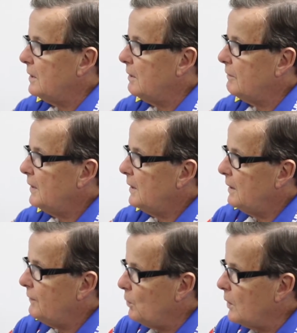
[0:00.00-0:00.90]
of,
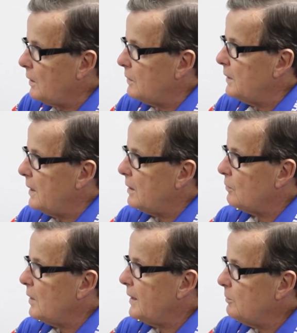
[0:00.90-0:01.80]
if you want to learn how to
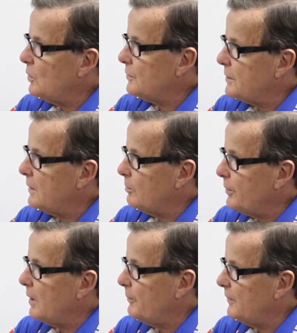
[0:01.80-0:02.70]
ride a motorcycle
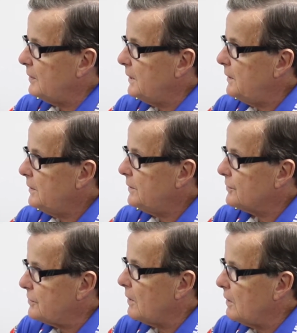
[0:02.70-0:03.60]
properly, you
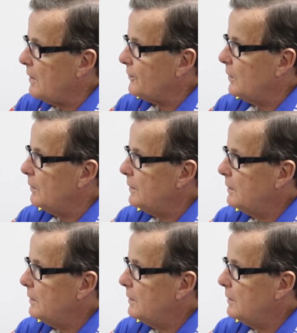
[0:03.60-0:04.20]
start off-road.